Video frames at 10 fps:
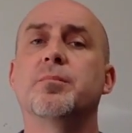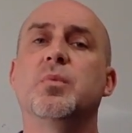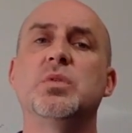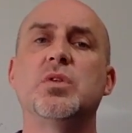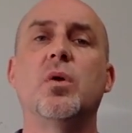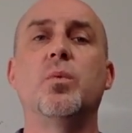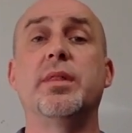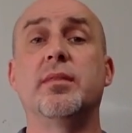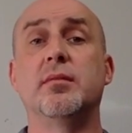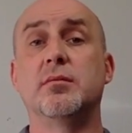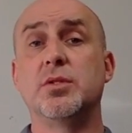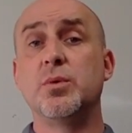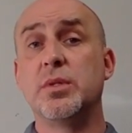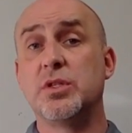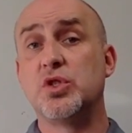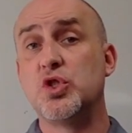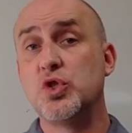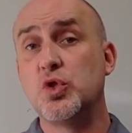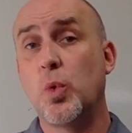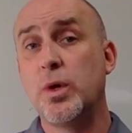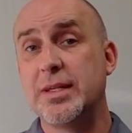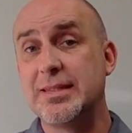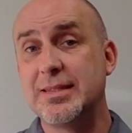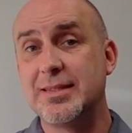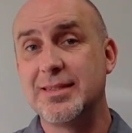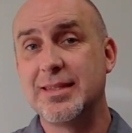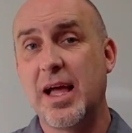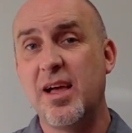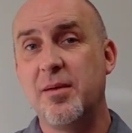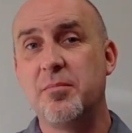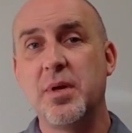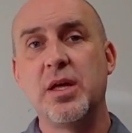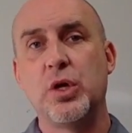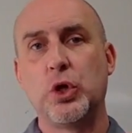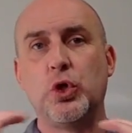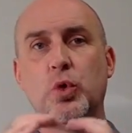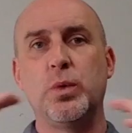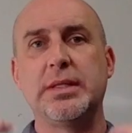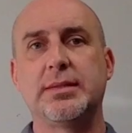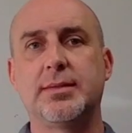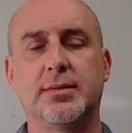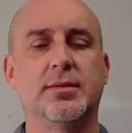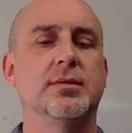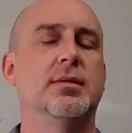we'll start with two of the shortest time units.